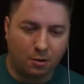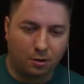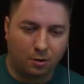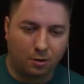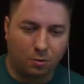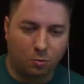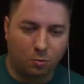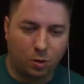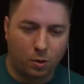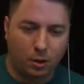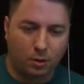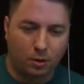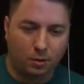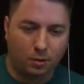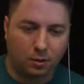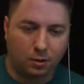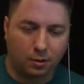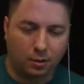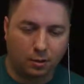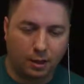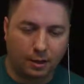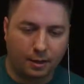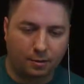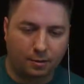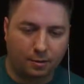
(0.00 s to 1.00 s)
Quite clear
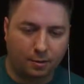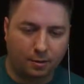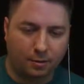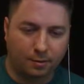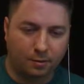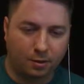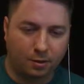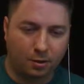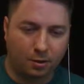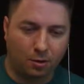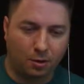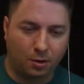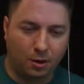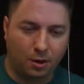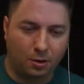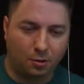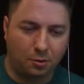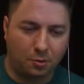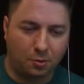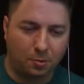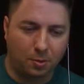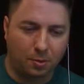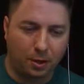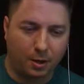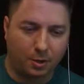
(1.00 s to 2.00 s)
glass in the center,
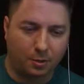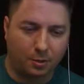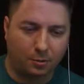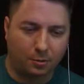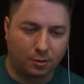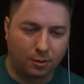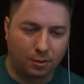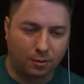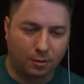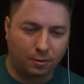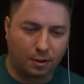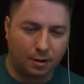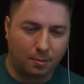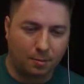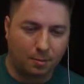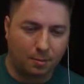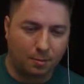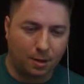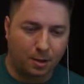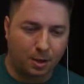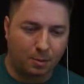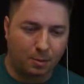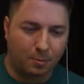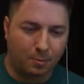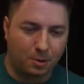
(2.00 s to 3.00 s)
conduit binders on the top and
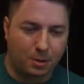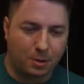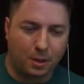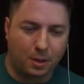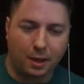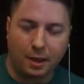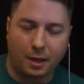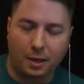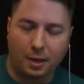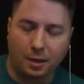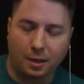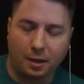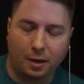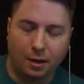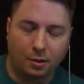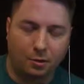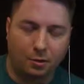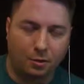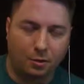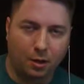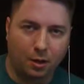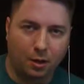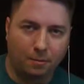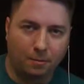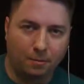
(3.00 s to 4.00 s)
bottom. You get 8
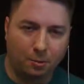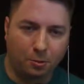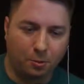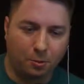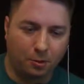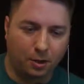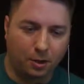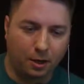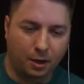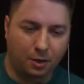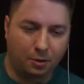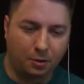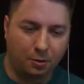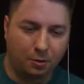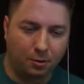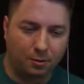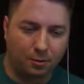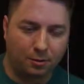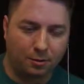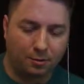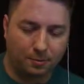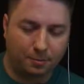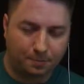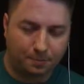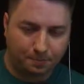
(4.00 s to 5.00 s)
fluid
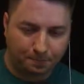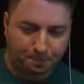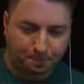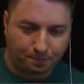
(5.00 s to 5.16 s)
conduits.